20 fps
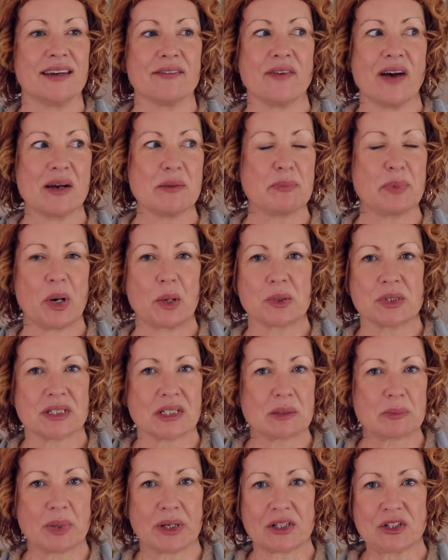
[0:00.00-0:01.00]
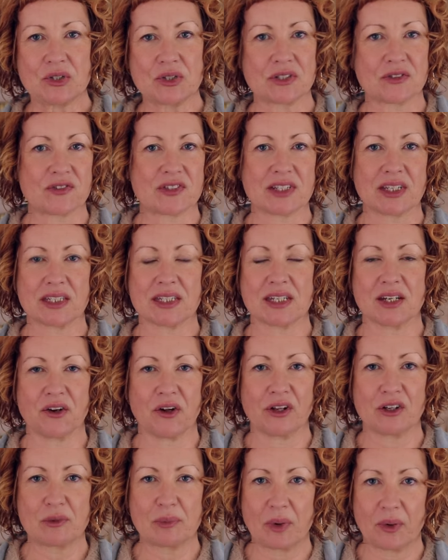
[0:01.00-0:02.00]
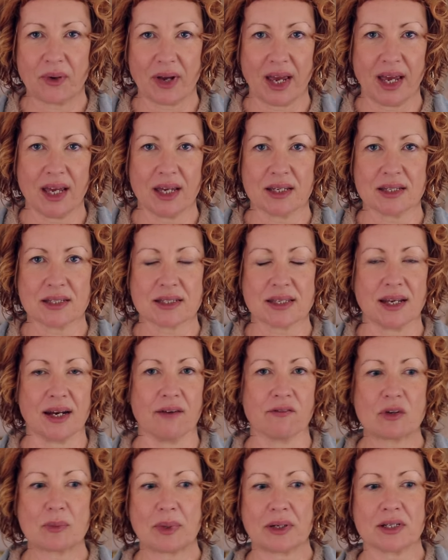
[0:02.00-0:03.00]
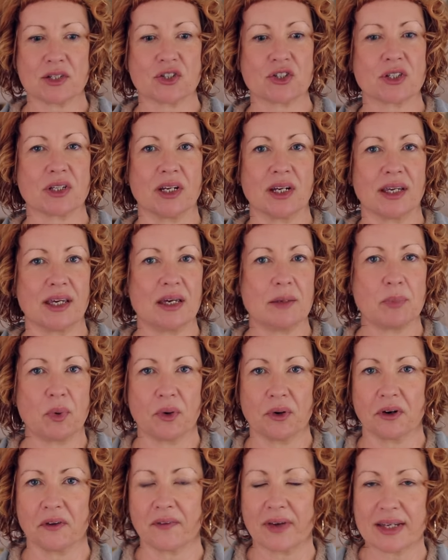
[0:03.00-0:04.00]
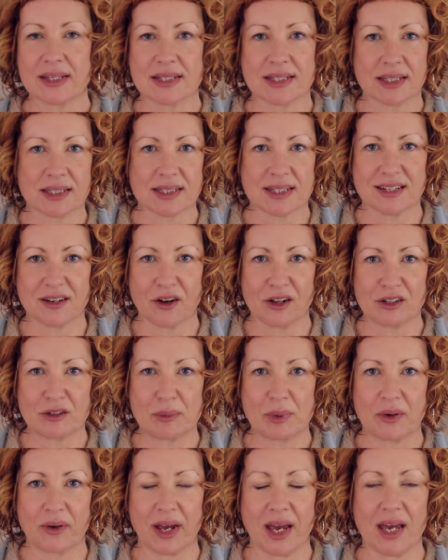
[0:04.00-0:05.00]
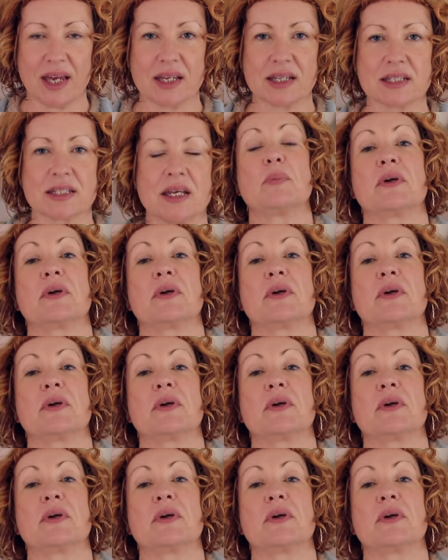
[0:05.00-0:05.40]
If I'm posting pictures of $60 bouquets, then everybody's just going to keep ordering $60 bouquets.